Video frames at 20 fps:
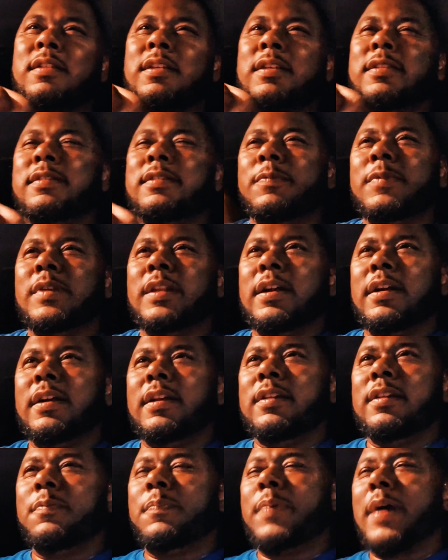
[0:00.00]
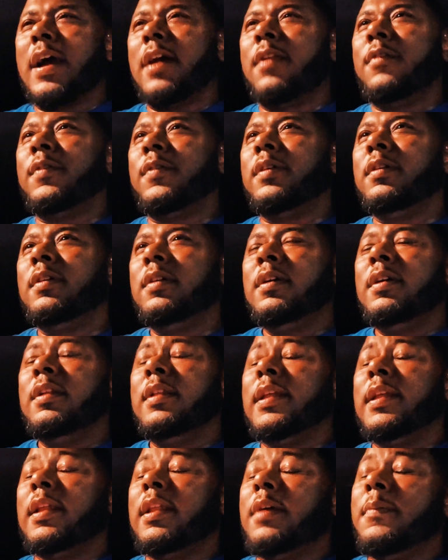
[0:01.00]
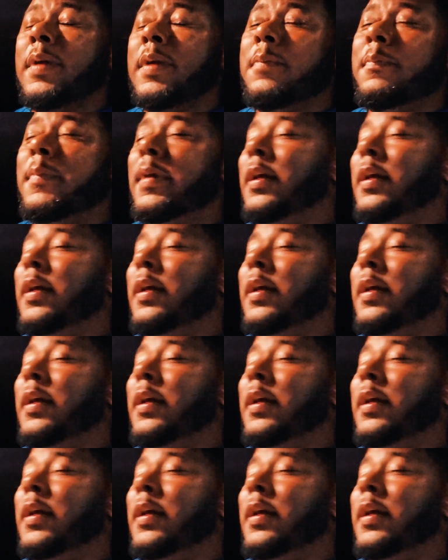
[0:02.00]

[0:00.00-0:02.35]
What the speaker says: the similarities and patterns. Now, they may